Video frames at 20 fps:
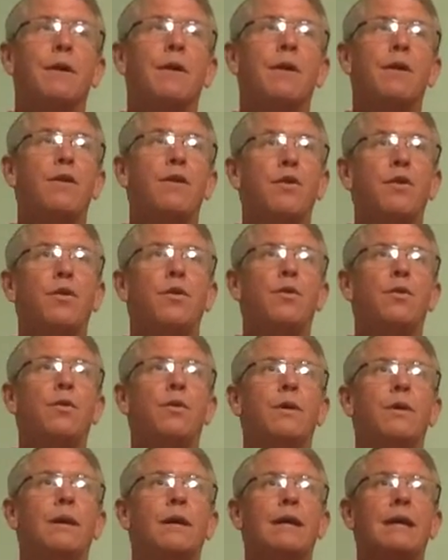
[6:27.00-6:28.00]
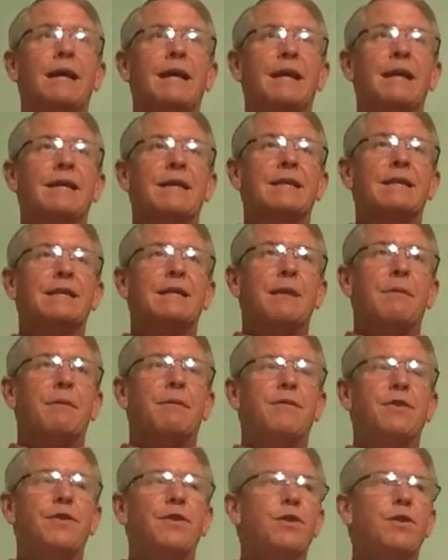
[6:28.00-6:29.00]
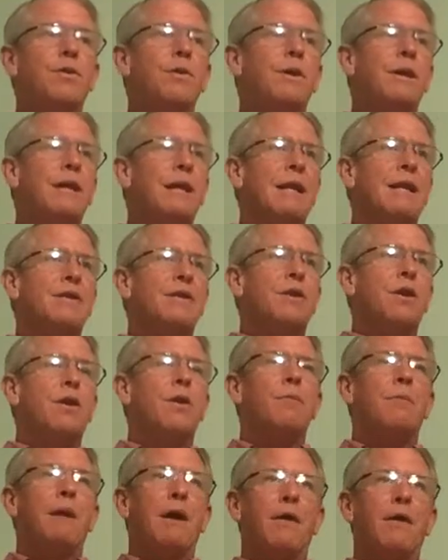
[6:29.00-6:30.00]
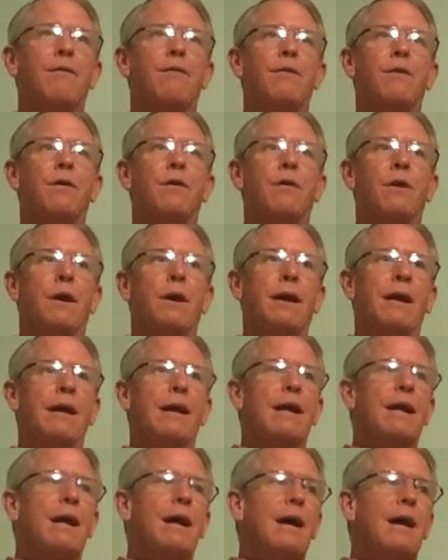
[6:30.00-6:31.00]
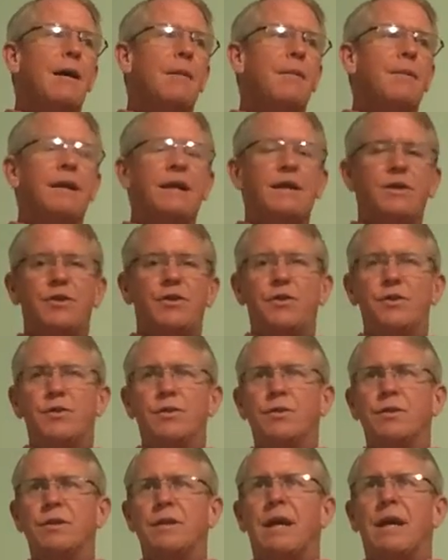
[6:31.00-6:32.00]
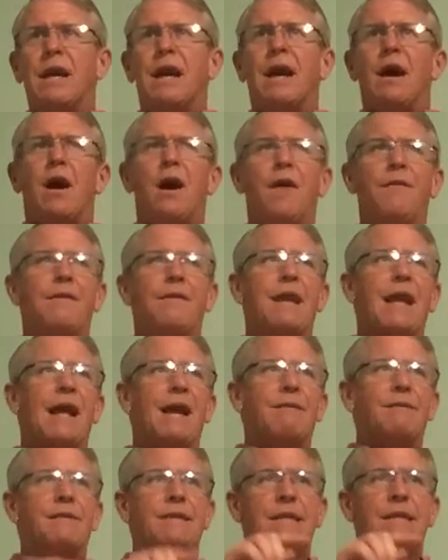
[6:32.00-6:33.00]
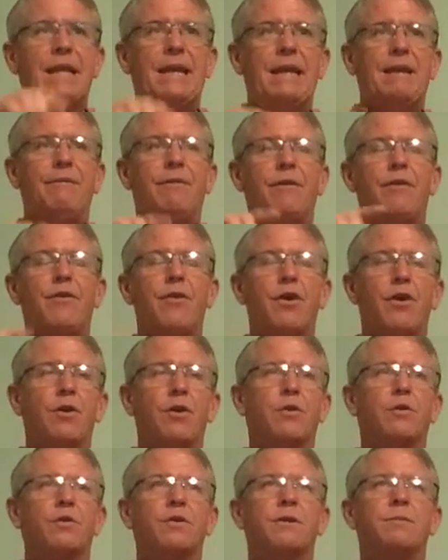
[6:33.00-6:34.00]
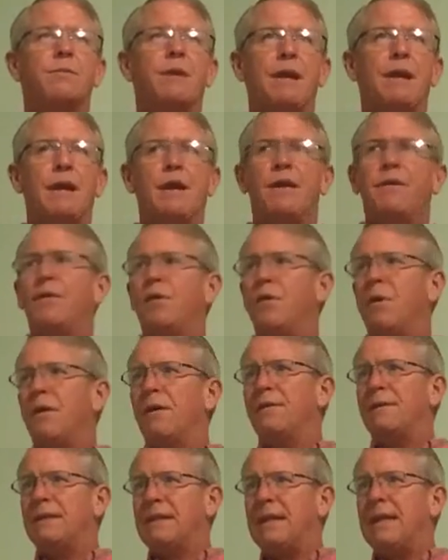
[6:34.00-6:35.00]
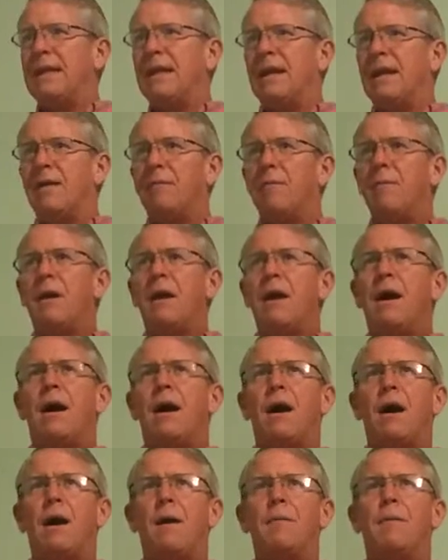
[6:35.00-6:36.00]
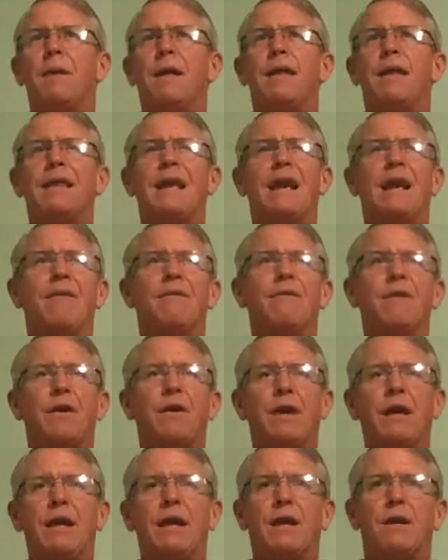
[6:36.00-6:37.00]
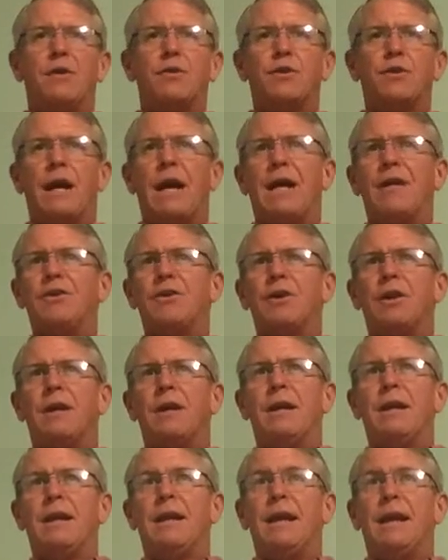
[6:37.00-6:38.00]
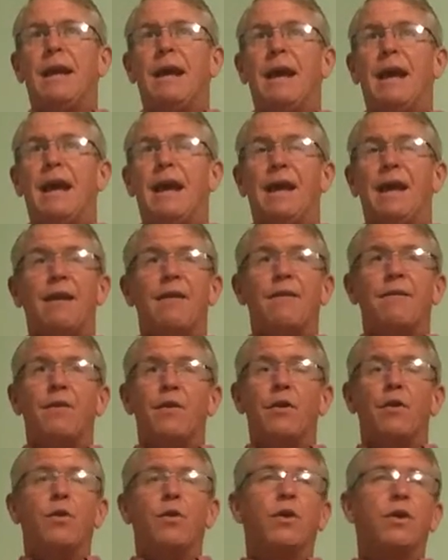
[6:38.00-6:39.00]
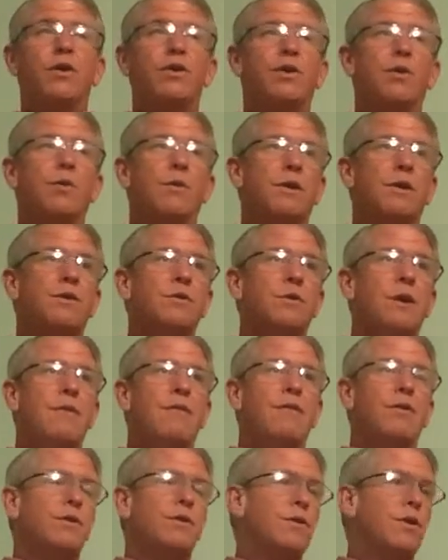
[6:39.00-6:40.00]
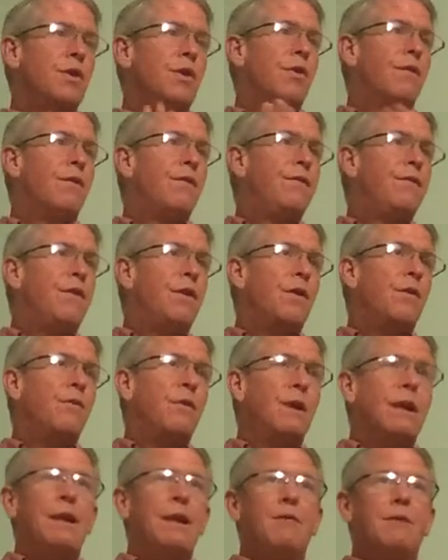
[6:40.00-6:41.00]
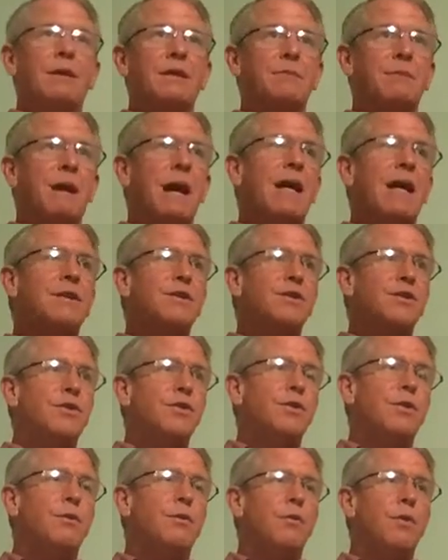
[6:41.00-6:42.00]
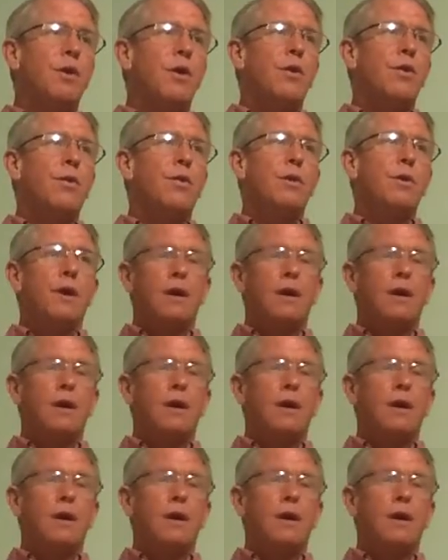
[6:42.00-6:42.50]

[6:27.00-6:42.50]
new in this type of shoe, and it's called barefoot running. These shoes often have sleeved toes. Many of you have seen them. They have very little traction and no cushion whatsoever, so your foot really responds to the road.